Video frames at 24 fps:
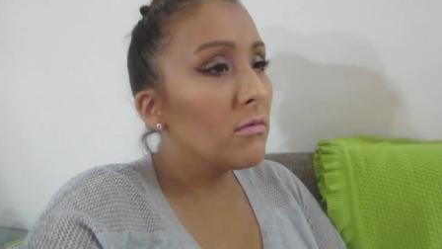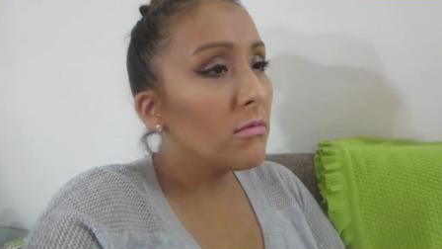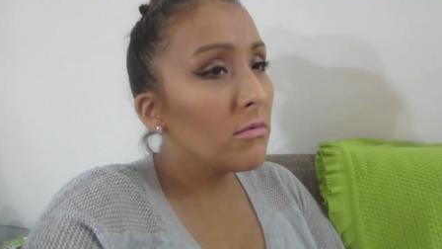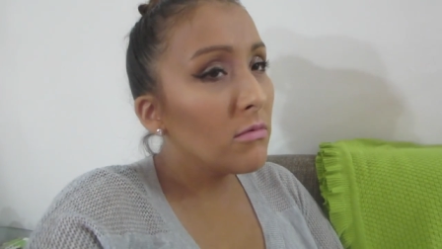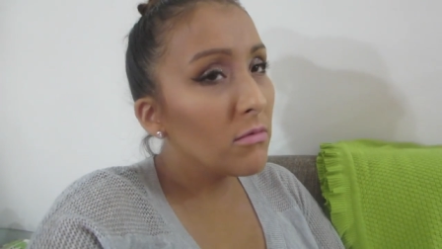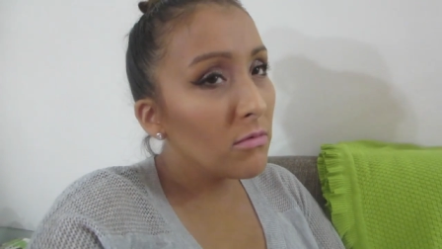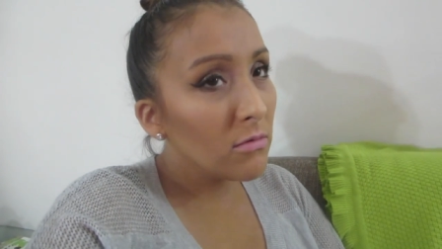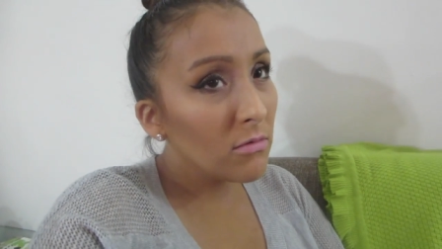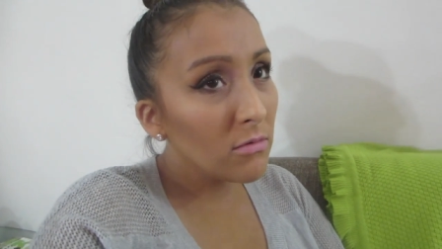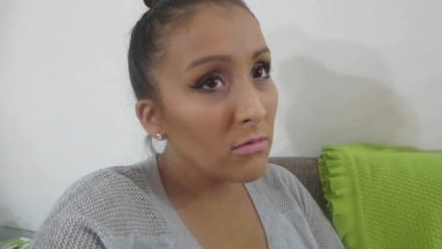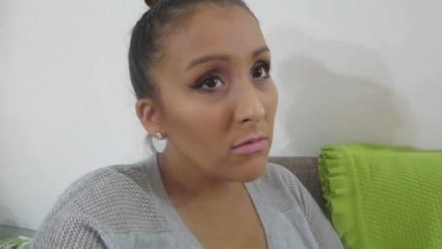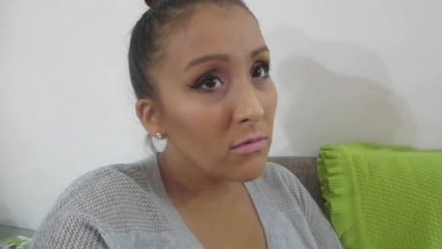
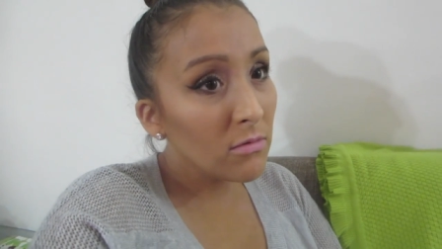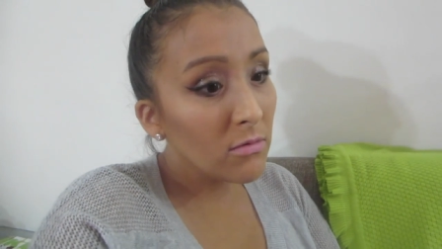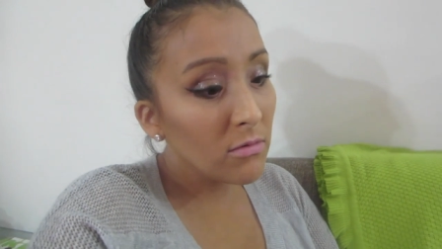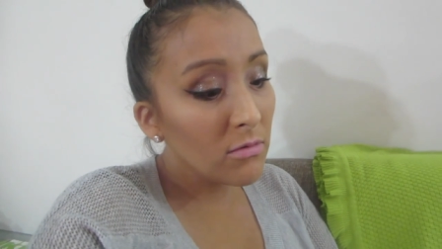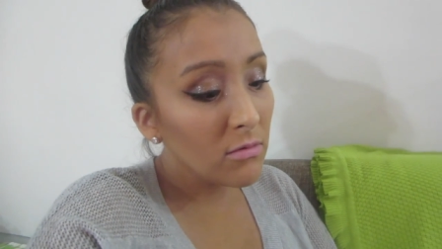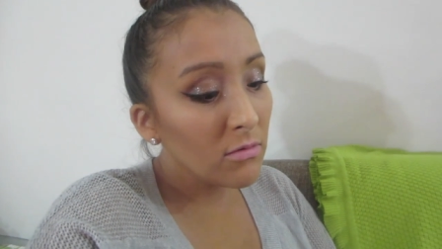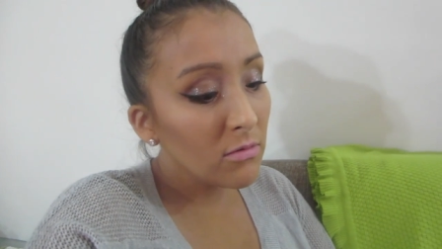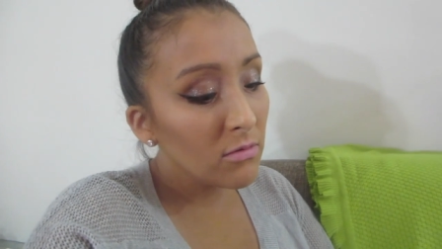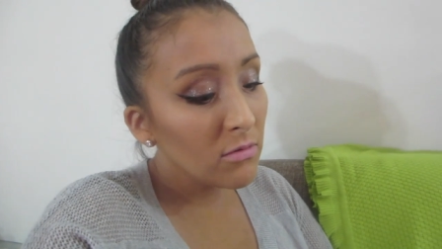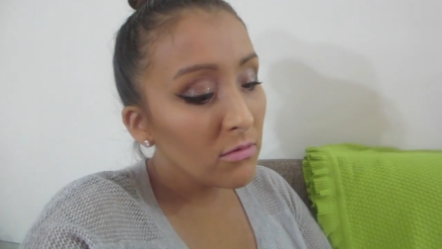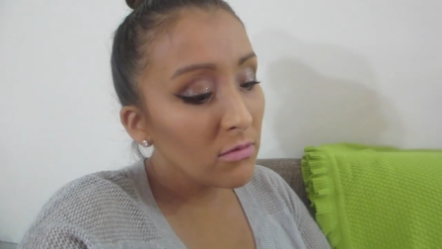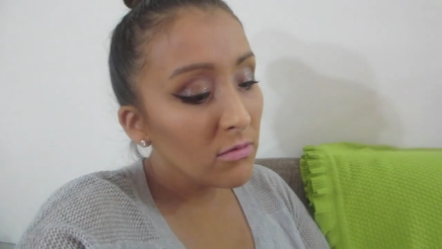What is this
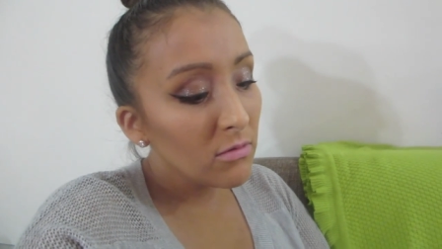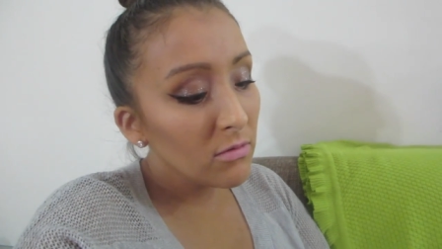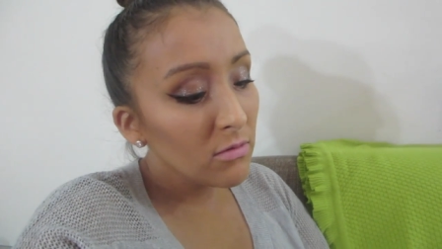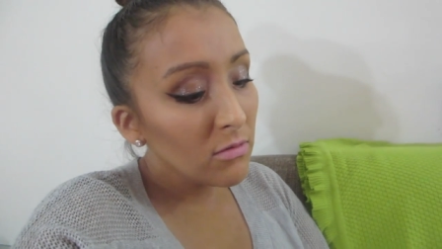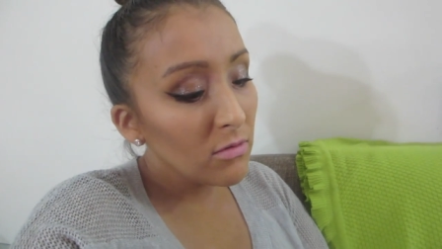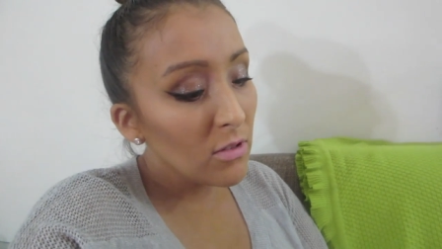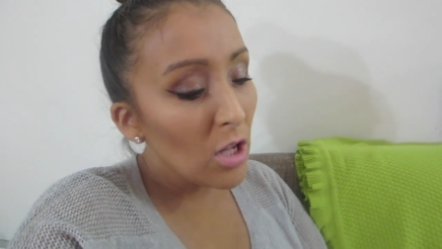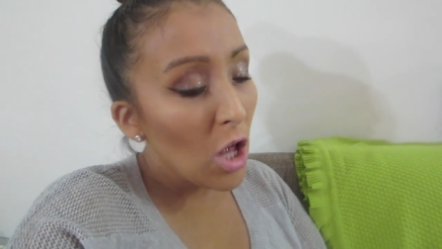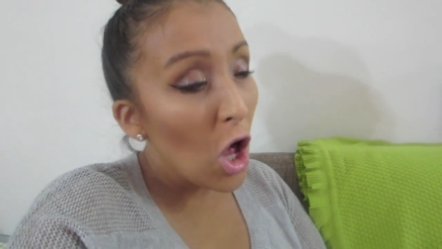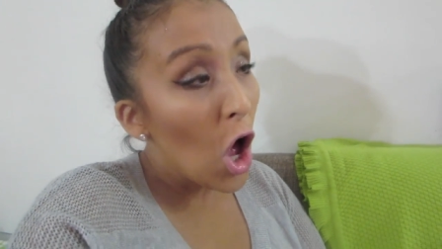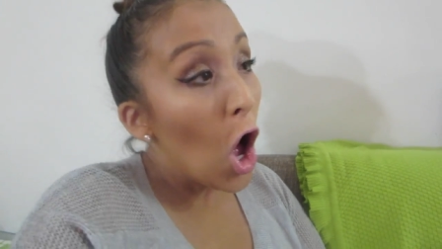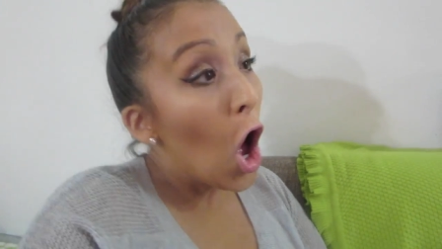
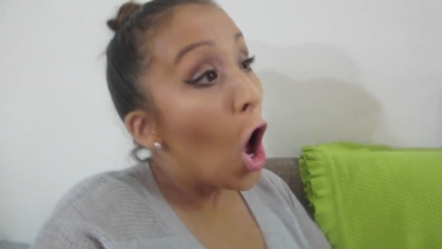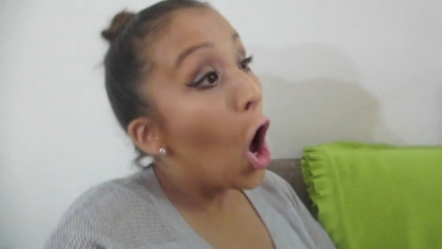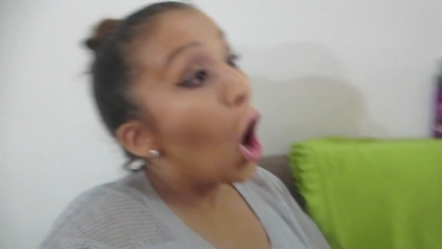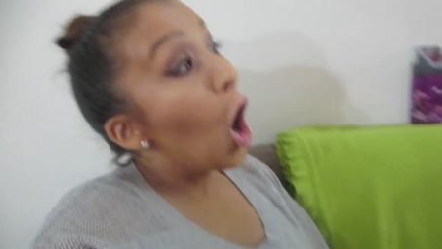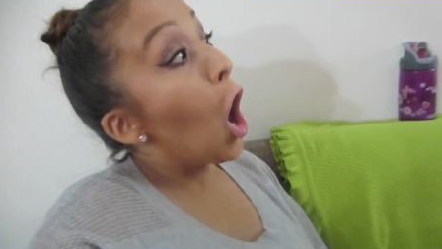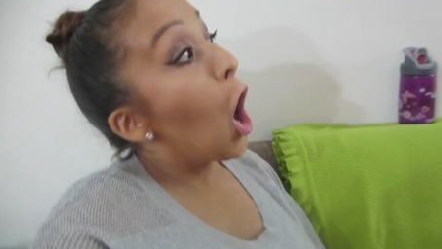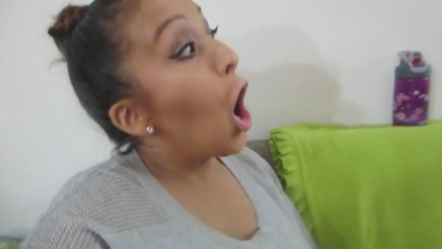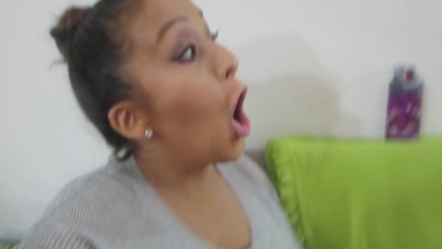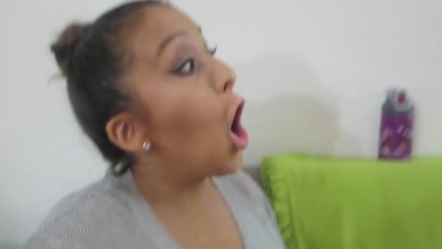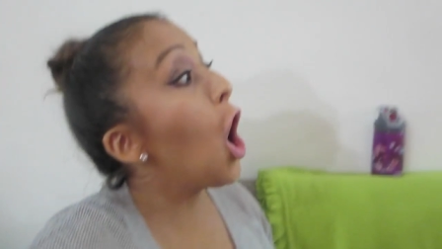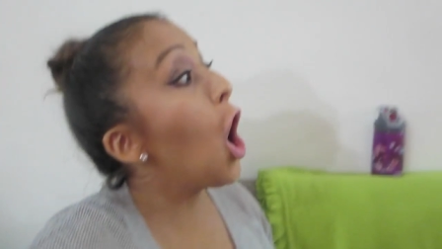refrigerator? Which one?